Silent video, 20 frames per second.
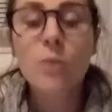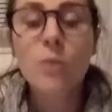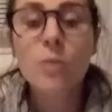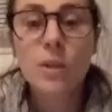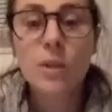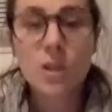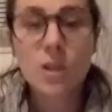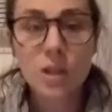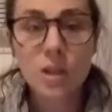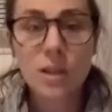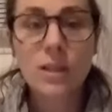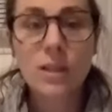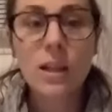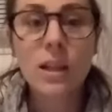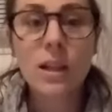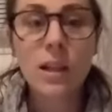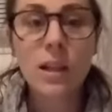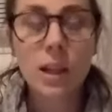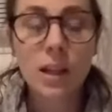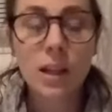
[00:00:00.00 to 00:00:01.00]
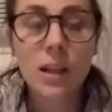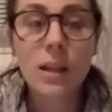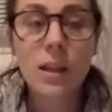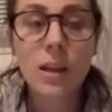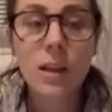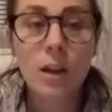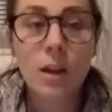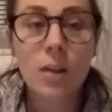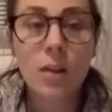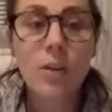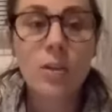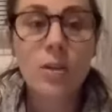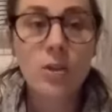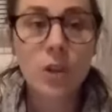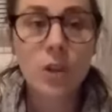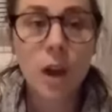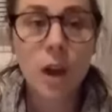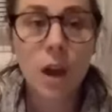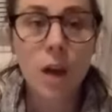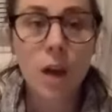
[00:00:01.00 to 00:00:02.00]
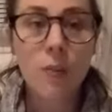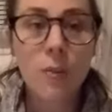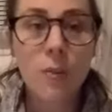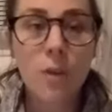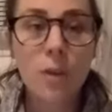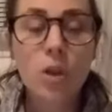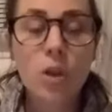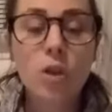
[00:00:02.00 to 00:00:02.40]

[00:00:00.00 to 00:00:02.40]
but just like any other job,